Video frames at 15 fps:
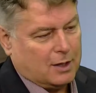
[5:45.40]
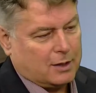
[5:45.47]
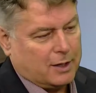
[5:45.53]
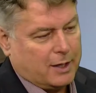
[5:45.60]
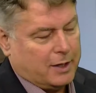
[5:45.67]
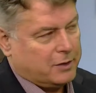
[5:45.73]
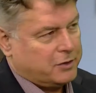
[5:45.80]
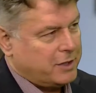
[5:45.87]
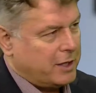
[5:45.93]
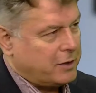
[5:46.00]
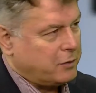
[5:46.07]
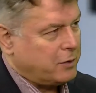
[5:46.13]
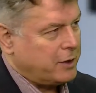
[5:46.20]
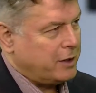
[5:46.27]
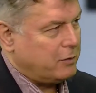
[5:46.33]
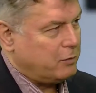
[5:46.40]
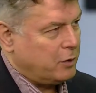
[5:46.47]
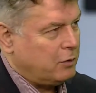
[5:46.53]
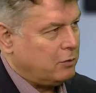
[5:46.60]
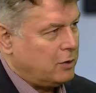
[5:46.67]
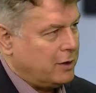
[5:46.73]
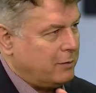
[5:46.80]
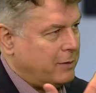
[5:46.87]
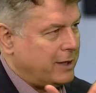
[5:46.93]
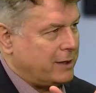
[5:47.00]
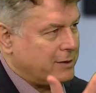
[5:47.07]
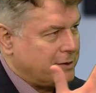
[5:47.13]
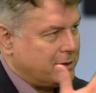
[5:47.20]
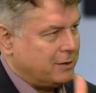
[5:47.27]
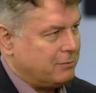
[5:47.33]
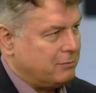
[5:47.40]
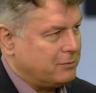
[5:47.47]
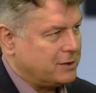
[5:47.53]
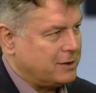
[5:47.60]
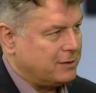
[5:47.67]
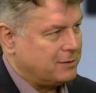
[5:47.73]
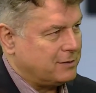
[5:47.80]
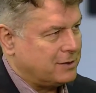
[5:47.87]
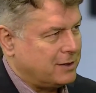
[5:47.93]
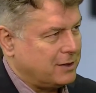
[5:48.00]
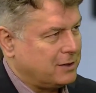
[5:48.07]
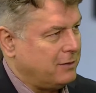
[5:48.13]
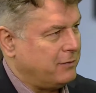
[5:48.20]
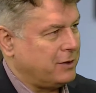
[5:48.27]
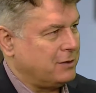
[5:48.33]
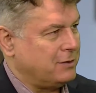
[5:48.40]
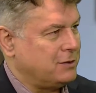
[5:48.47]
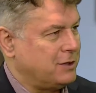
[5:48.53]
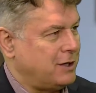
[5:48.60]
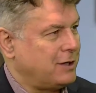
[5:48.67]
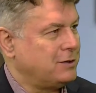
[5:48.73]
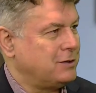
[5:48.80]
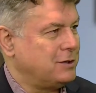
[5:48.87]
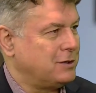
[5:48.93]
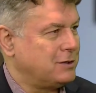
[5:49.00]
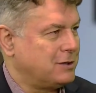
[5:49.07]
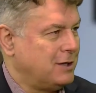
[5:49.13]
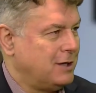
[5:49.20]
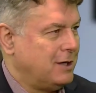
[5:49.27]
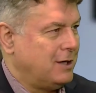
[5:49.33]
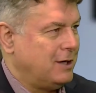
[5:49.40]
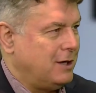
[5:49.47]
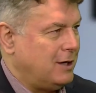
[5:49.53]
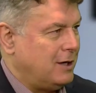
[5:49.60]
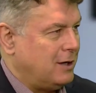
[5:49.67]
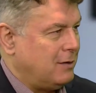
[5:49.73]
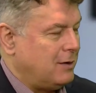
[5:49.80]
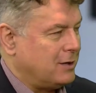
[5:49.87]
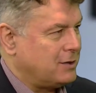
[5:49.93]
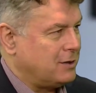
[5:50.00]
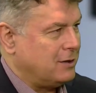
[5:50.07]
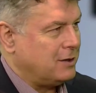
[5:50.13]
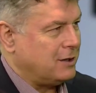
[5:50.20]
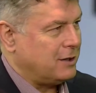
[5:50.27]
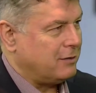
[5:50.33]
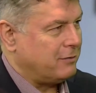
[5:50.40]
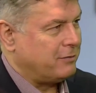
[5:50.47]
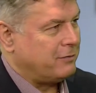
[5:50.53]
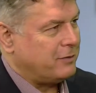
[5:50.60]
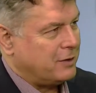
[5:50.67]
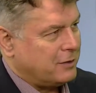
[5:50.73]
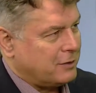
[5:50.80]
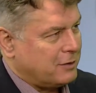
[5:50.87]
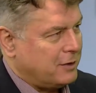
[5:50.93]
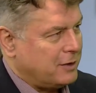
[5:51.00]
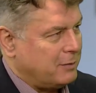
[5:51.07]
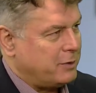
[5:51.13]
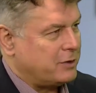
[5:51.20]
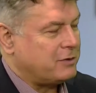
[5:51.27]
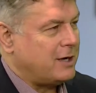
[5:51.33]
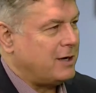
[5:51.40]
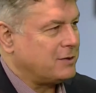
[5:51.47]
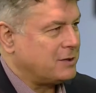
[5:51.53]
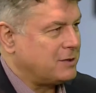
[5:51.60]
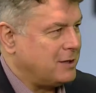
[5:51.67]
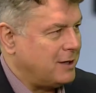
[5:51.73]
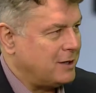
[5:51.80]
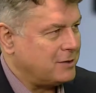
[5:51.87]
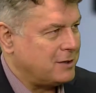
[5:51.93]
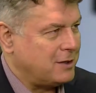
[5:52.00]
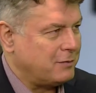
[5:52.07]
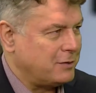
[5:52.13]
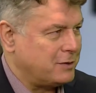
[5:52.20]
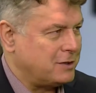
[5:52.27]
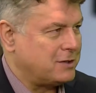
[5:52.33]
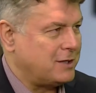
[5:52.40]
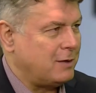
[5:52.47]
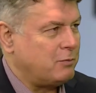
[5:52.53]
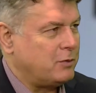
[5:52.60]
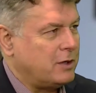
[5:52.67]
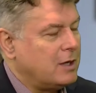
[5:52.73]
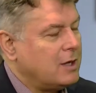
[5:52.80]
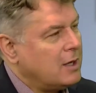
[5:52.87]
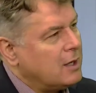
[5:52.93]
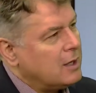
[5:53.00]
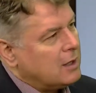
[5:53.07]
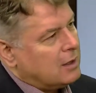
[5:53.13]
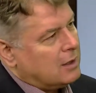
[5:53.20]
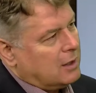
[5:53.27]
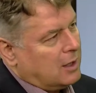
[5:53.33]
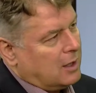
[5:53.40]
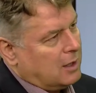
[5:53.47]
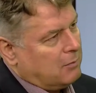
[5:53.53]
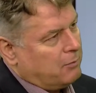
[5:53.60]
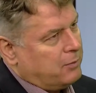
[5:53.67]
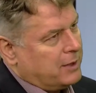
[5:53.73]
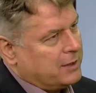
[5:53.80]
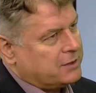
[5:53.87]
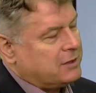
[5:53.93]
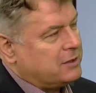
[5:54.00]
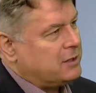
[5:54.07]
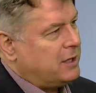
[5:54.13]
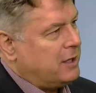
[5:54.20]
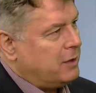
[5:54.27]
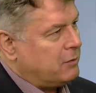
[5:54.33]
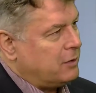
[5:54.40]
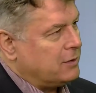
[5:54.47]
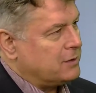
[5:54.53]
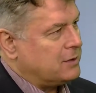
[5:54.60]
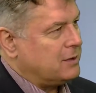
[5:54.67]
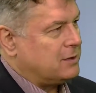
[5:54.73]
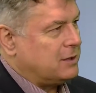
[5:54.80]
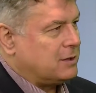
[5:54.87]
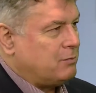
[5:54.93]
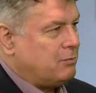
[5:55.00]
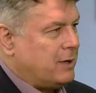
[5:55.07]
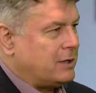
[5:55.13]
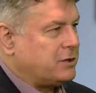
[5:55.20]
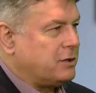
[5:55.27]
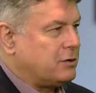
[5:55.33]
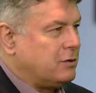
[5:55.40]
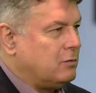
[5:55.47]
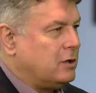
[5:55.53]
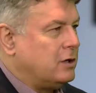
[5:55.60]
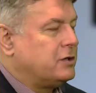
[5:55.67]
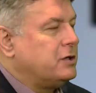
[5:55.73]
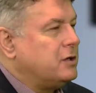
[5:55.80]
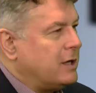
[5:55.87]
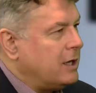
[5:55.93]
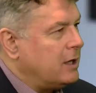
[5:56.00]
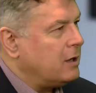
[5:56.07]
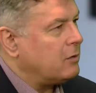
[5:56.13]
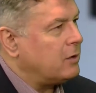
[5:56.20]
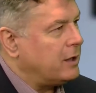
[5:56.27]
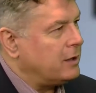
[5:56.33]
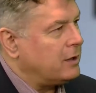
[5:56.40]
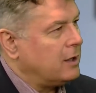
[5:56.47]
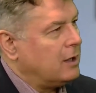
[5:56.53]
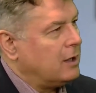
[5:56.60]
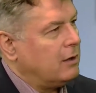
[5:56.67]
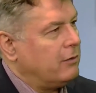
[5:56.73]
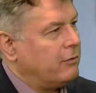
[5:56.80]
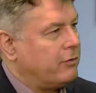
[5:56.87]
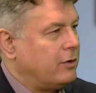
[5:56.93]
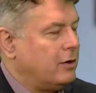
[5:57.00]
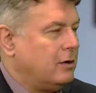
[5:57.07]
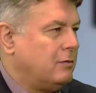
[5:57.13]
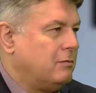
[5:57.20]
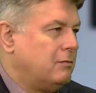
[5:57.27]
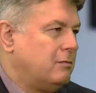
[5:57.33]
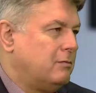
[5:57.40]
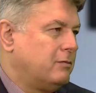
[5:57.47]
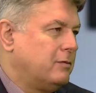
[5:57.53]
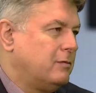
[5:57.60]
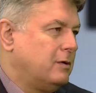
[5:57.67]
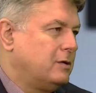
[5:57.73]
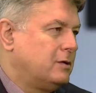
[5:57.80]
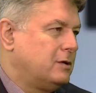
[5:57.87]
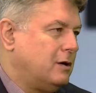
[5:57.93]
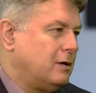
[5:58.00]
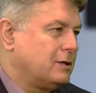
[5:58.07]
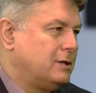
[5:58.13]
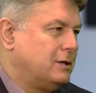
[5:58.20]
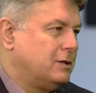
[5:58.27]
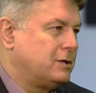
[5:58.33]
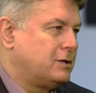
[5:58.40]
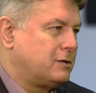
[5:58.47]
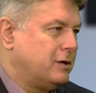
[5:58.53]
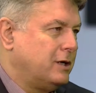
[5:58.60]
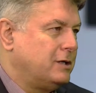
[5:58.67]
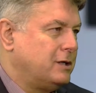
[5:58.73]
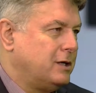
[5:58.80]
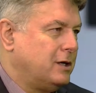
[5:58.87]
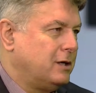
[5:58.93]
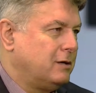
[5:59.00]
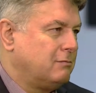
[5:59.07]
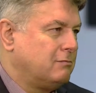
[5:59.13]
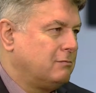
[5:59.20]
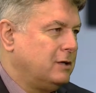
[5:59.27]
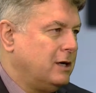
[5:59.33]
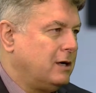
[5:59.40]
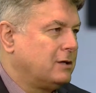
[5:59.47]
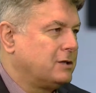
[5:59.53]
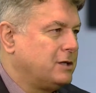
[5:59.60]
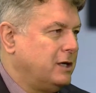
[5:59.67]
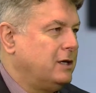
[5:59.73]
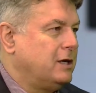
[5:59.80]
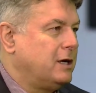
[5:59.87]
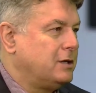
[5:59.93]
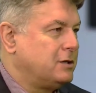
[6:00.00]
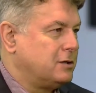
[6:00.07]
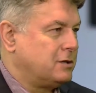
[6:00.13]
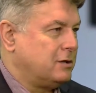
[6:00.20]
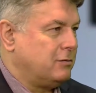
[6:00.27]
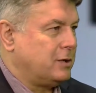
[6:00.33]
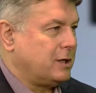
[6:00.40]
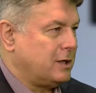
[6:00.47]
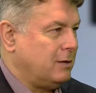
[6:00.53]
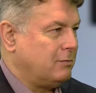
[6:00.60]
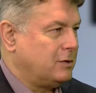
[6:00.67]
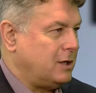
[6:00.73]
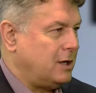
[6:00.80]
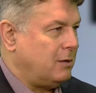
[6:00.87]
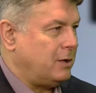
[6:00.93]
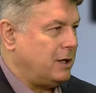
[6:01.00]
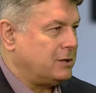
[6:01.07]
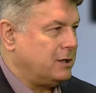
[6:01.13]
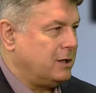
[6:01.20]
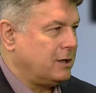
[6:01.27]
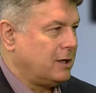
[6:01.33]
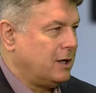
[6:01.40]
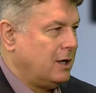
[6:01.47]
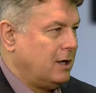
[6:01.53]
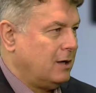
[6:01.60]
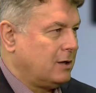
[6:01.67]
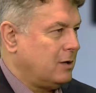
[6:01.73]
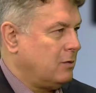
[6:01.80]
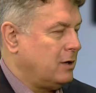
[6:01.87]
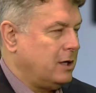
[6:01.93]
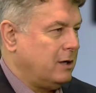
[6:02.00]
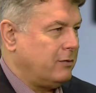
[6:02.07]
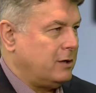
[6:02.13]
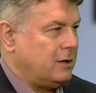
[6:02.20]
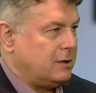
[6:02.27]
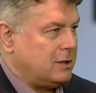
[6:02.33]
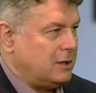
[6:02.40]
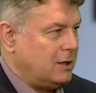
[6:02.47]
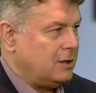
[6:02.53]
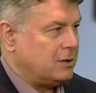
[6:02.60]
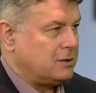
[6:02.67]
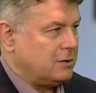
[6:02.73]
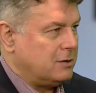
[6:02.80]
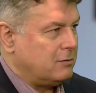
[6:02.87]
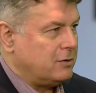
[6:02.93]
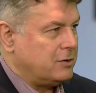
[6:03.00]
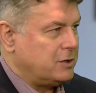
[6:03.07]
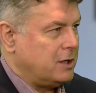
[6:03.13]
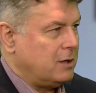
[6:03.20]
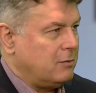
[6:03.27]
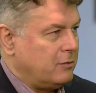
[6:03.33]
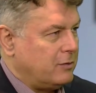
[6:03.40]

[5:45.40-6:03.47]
hit January and we all want to make some significant changes. I certainly have gone up a trouser size over December. But it's adherence. It's this magical word. You hear it from doctors treating young teenagers who become diabetic. They won't even adhere to the regime of